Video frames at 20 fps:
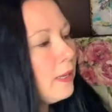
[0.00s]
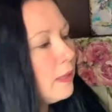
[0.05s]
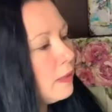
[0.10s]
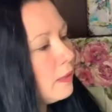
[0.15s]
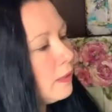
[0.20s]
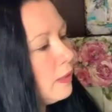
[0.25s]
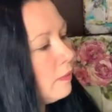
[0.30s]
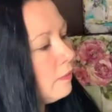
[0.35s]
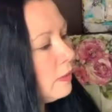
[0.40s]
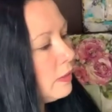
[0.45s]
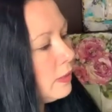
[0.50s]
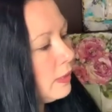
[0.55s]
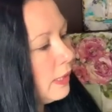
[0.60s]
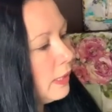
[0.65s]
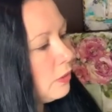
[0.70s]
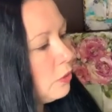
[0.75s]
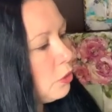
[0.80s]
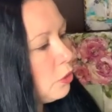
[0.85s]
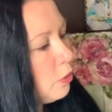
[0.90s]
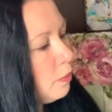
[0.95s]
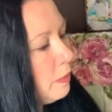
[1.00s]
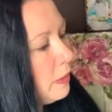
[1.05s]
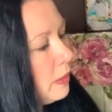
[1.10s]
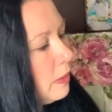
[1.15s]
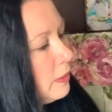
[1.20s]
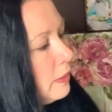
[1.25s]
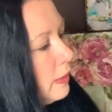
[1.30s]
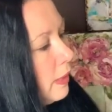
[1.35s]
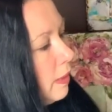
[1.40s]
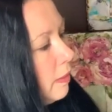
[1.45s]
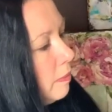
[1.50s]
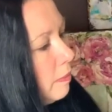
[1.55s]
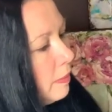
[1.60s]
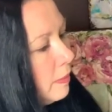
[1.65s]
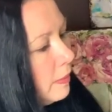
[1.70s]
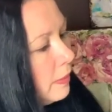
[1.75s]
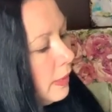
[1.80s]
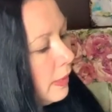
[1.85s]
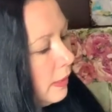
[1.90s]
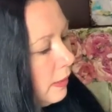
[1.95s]
Love the texture buildup
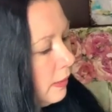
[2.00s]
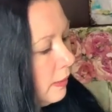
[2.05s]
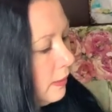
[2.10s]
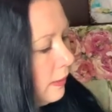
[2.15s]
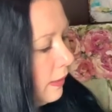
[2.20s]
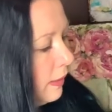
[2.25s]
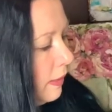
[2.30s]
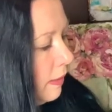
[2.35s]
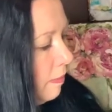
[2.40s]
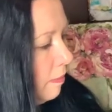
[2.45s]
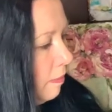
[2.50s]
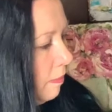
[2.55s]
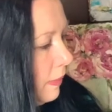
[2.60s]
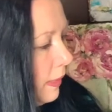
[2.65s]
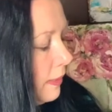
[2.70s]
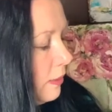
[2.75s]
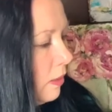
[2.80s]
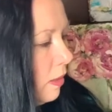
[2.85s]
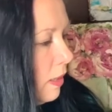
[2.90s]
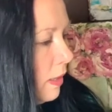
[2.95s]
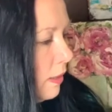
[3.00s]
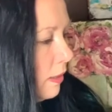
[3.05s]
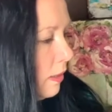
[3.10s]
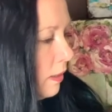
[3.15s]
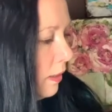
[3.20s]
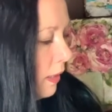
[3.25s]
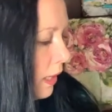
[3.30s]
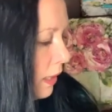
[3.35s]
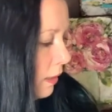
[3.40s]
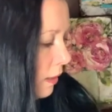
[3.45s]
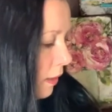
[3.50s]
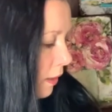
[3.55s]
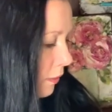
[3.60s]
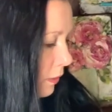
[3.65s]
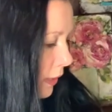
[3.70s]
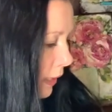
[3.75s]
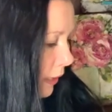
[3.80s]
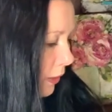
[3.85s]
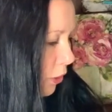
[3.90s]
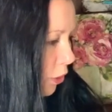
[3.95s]
that um, that's on her. I
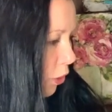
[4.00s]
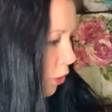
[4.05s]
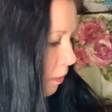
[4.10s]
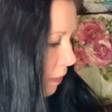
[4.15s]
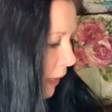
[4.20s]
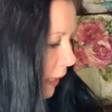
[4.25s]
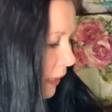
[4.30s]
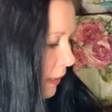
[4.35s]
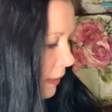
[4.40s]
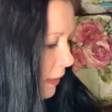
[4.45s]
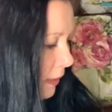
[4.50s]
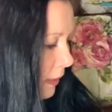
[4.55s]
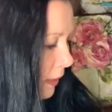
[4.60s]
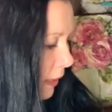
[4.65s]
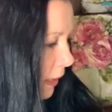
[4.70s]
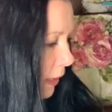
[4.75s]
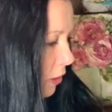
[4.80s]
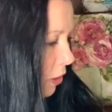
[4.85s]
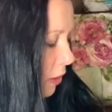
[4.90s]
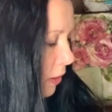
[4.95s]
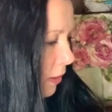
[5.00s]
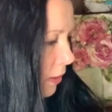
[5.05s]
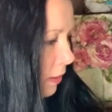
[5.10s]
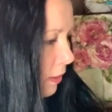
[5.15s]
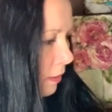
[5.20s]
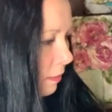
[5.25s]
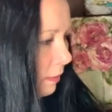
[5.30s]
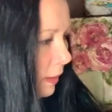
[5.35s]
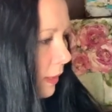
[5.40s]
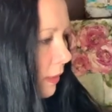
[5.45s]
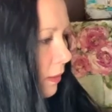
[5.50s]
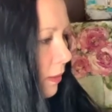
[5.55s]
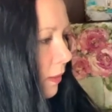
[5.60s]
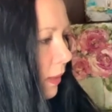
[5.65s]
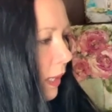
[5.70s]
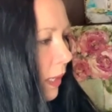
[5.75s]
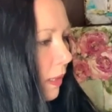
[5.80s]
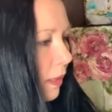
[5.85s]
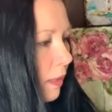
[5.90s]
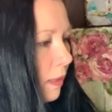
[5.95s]
love textured paintings. I just, I don't know,
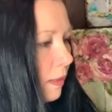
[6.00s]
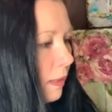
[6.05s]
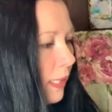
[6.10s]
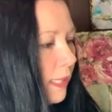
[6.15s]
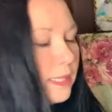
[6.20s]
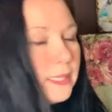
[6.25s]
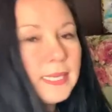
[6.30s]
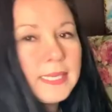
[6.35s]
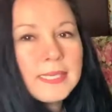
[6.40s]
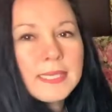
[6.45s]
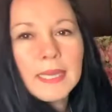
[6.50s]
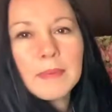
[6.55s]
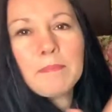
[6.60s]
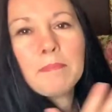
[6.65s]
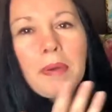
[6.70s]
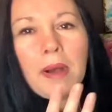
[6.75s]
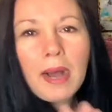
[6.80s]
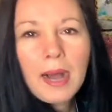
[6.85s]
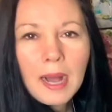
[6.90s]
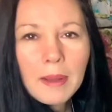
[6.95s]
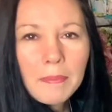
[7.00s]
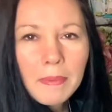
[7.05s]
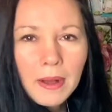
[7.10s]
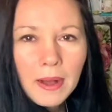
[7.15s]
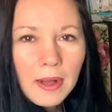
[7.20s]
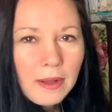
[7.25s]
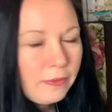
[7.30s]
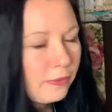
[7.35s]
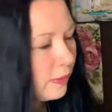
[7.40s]
I, it's like they pop off